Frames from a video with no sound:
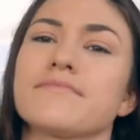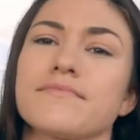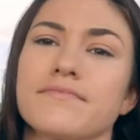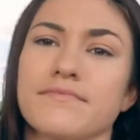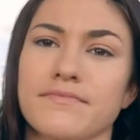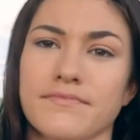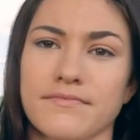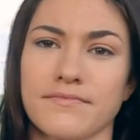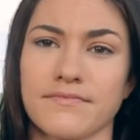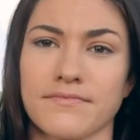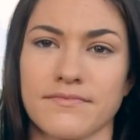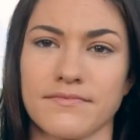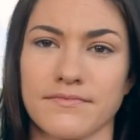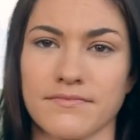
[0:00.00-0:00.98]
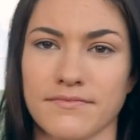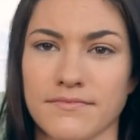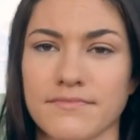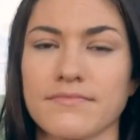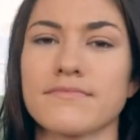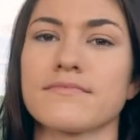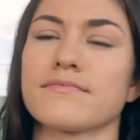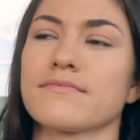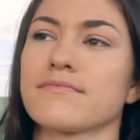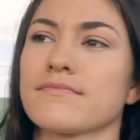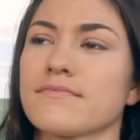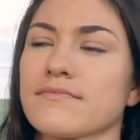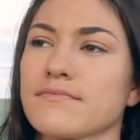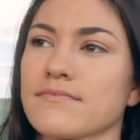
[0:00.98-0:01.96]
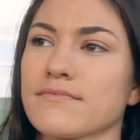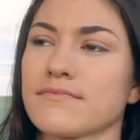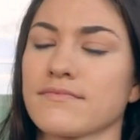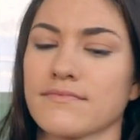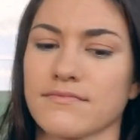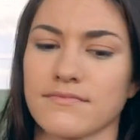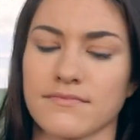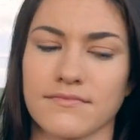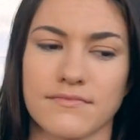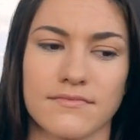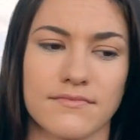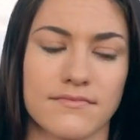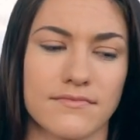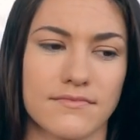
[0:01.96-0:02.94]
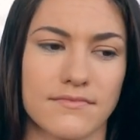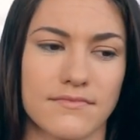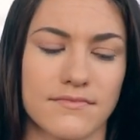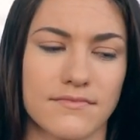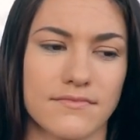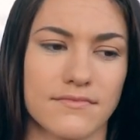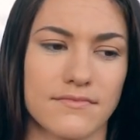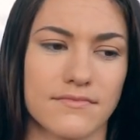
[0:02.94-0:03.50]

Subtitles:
[no speech]